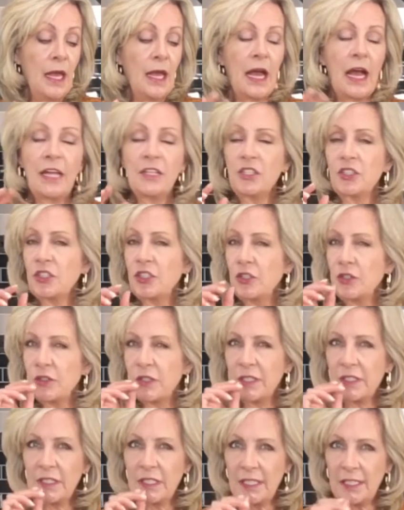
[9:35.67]
I just used
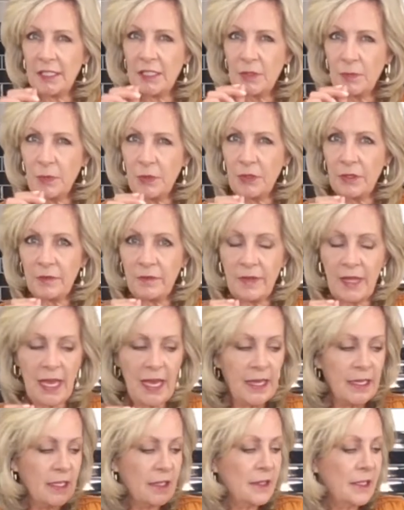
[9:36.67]
a teaspoon of
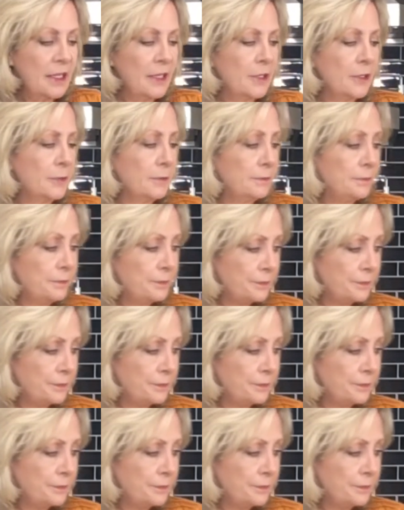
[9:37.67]
that in there,